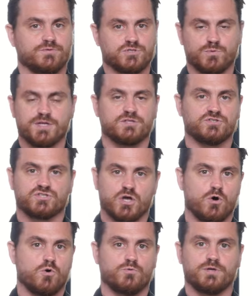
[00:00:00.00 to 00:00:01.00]
Sweden's
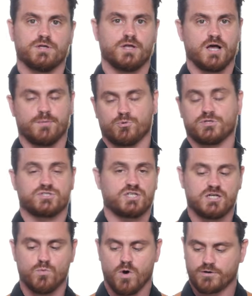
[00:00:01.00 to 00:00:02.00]
own
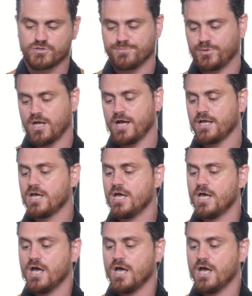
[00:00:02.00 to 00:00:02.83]
pristine water supply.